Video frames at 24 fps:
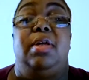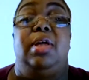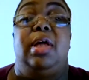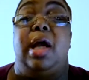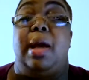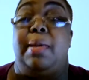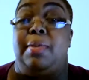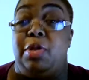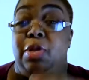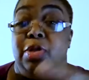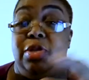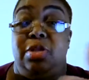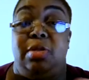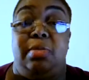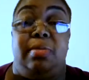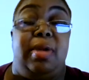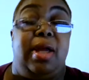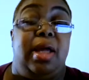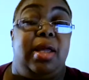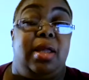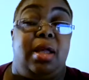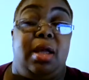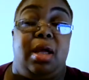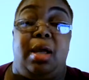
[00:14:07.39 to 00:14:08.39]
I'm using
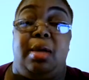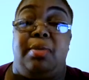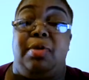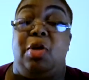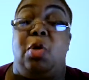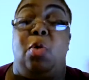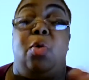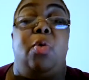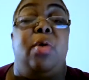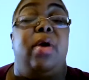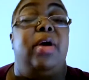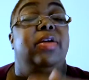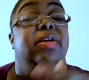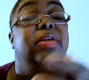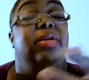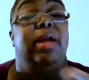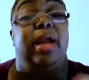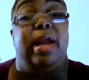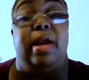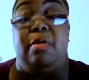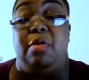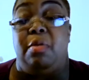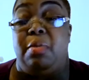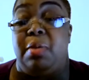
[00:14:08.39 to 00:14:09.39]
my or in
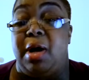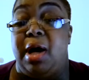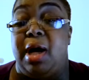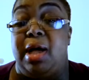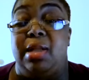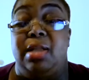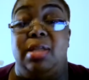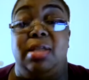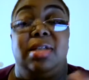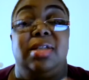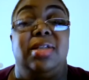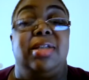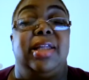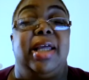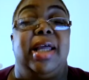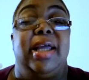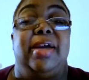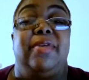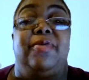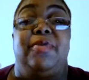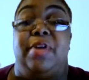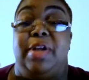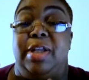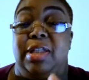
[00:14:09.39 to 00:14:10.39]
Harry Potter's thing,
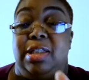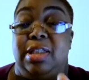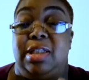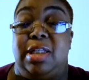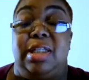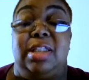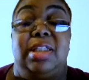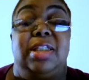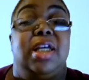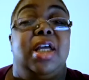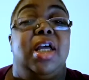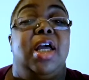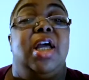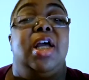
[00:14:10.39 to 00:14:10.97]
for instance,